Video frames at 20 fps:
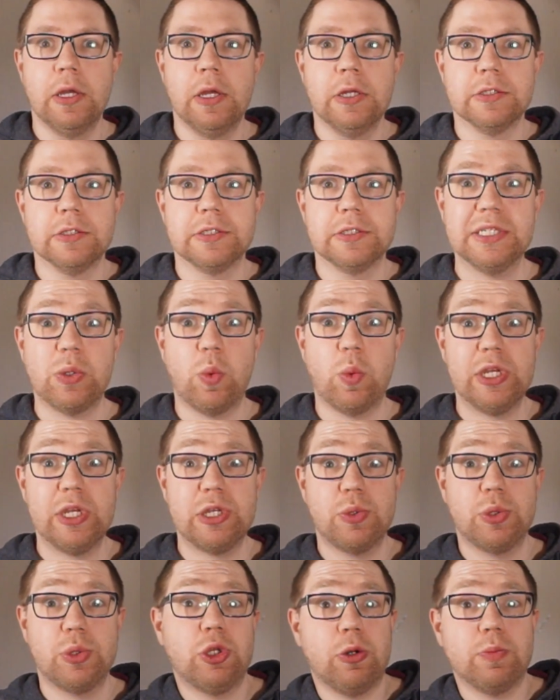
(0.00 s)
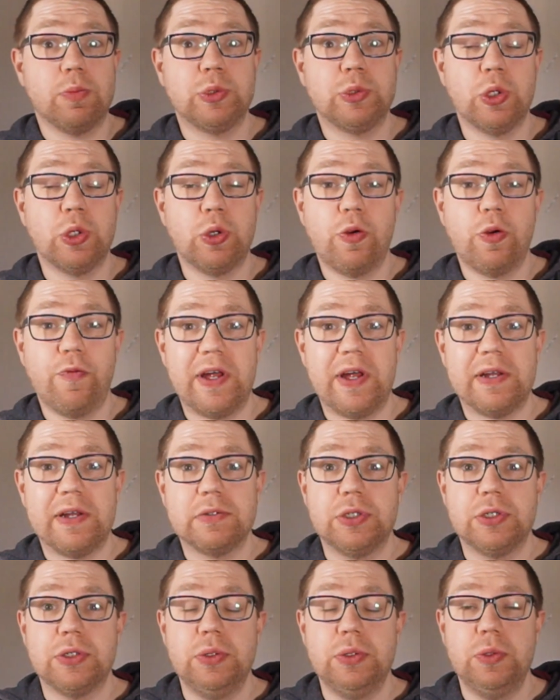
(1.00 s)
So that's a whistle stop tour of how
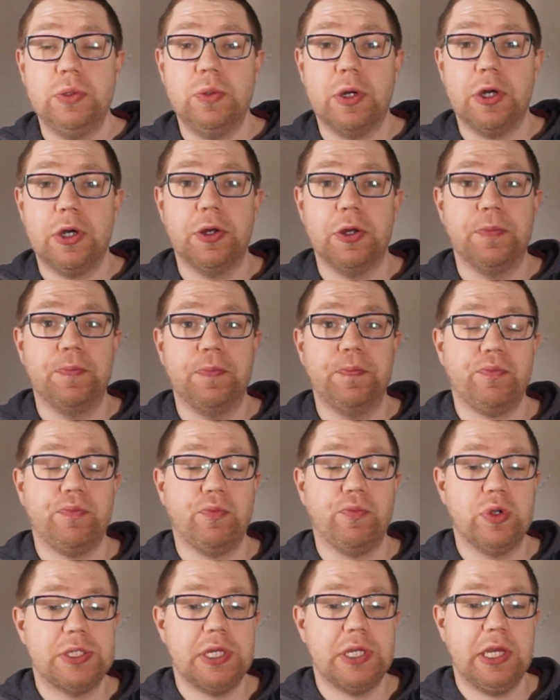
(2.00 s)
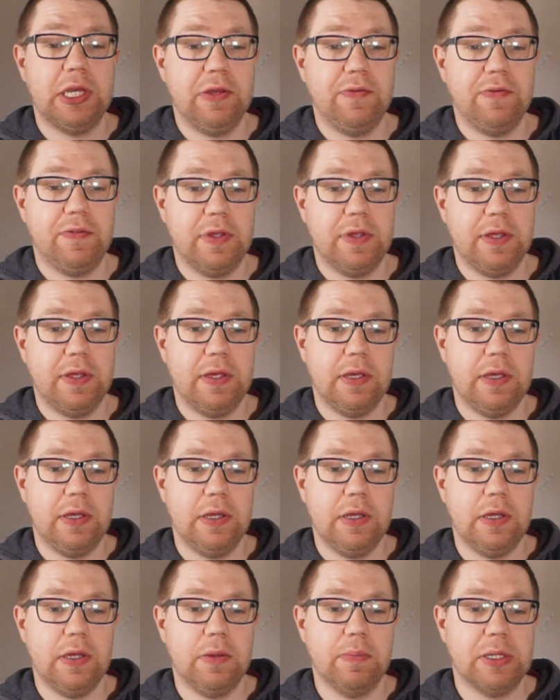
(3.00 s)
to um, receive
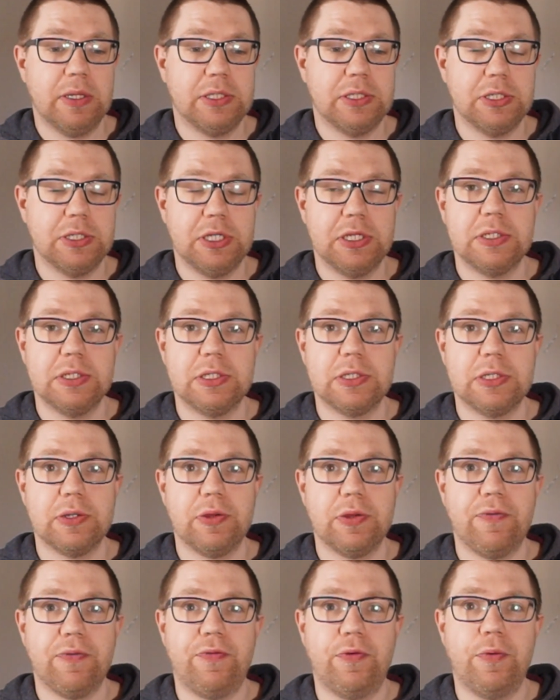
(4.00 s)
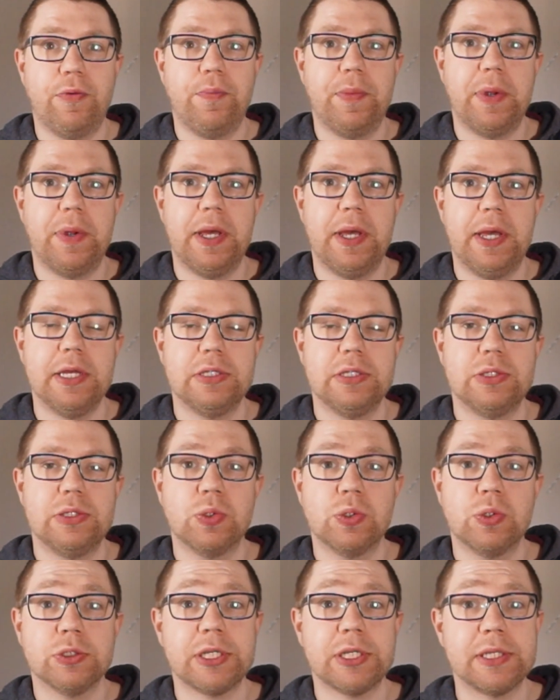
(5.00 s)
the messages from a
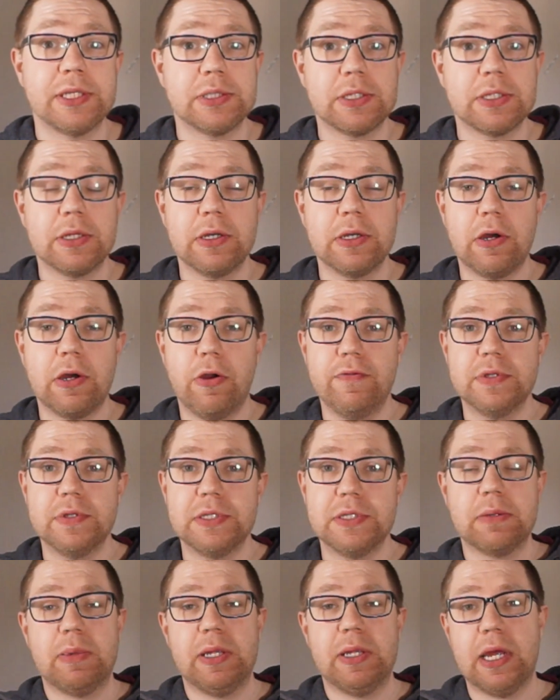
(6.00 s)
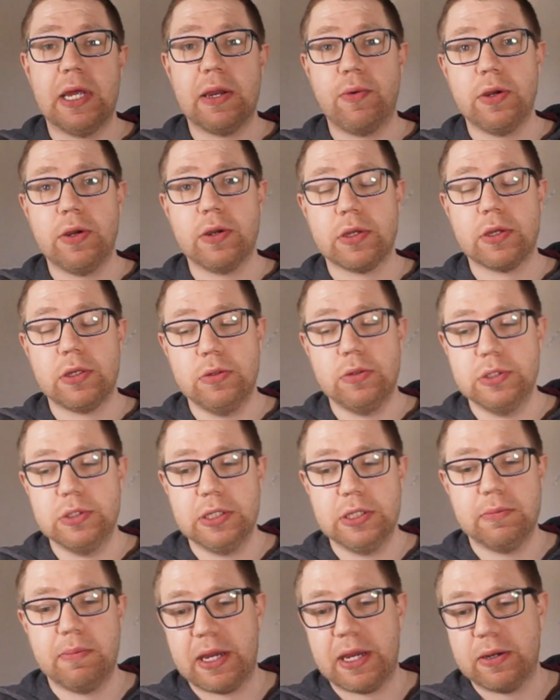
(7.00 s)
door sensor over the Zigbee network
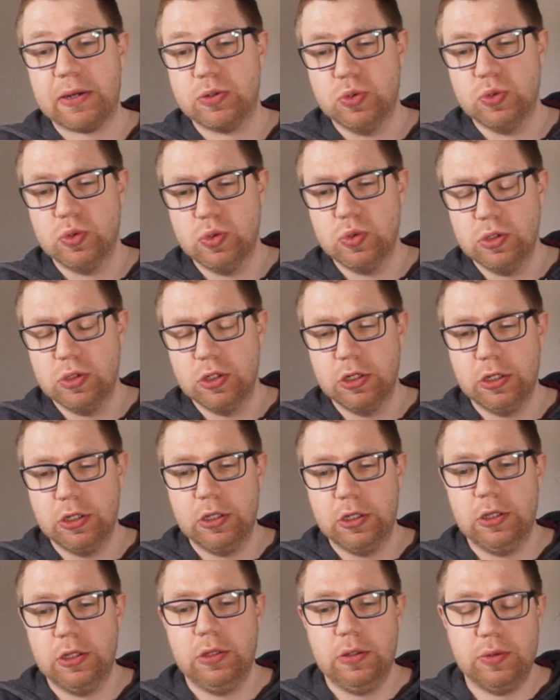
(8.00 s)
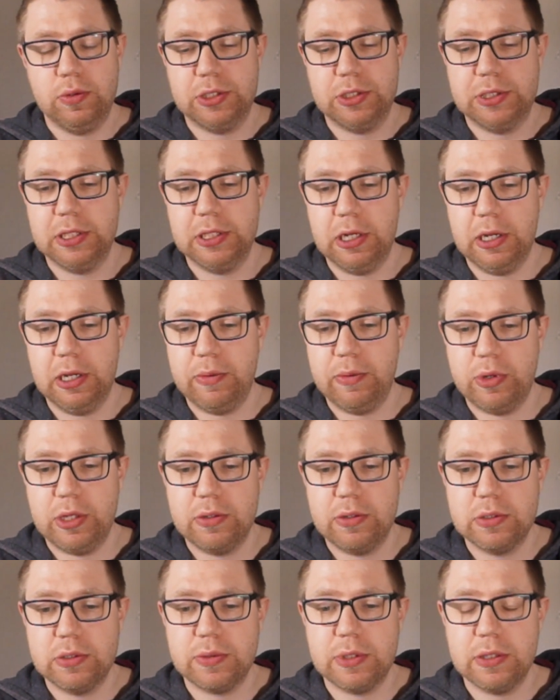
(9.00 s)
using Pahu, which is the library
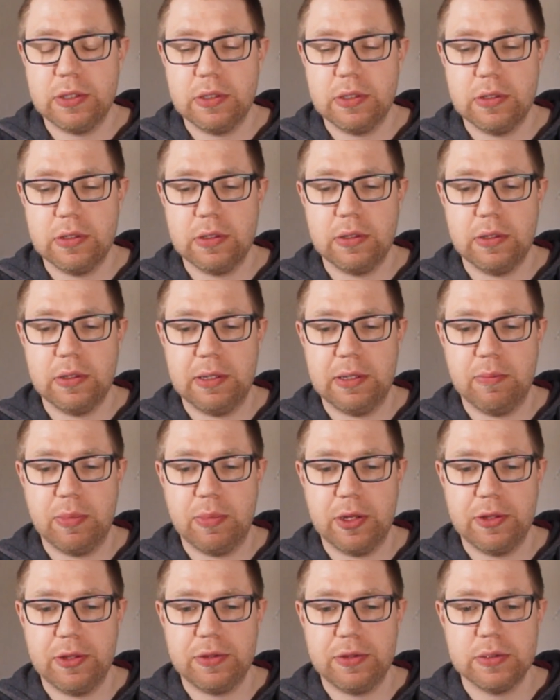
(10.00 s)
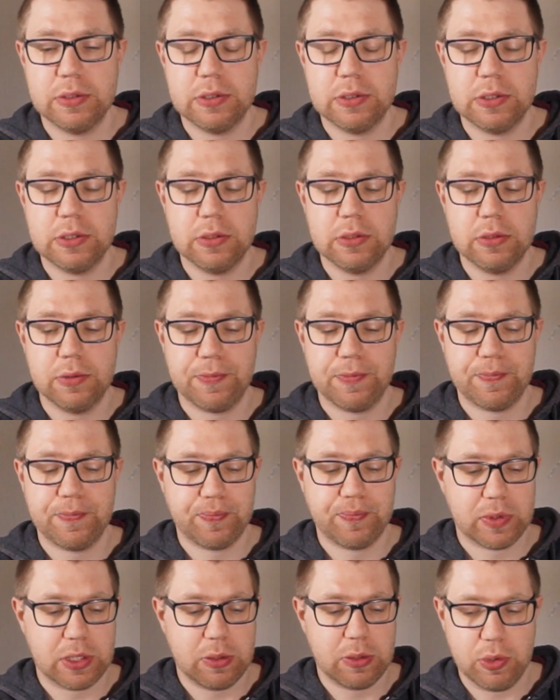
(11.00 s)
used the, in Python to
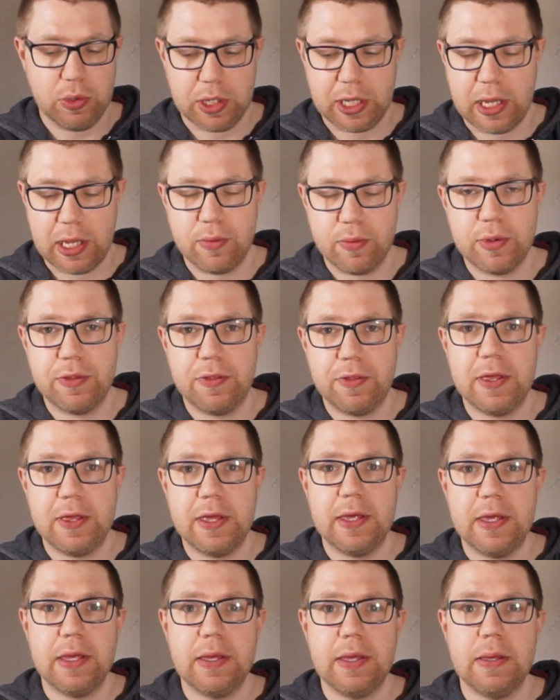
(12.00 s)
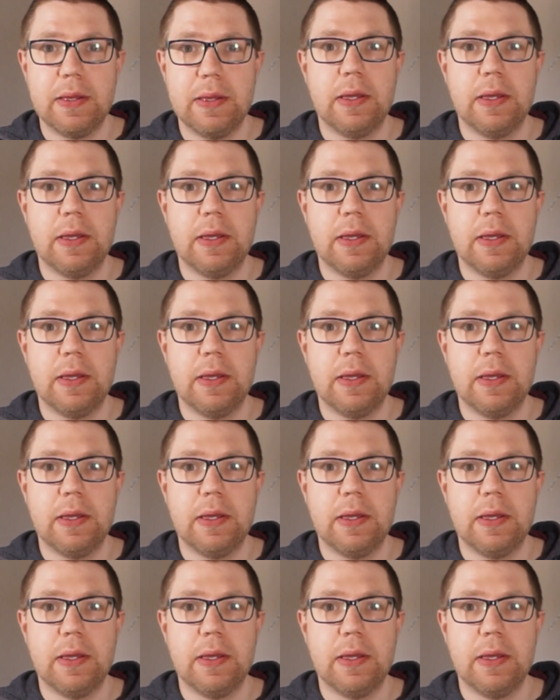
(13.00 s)
communicate with the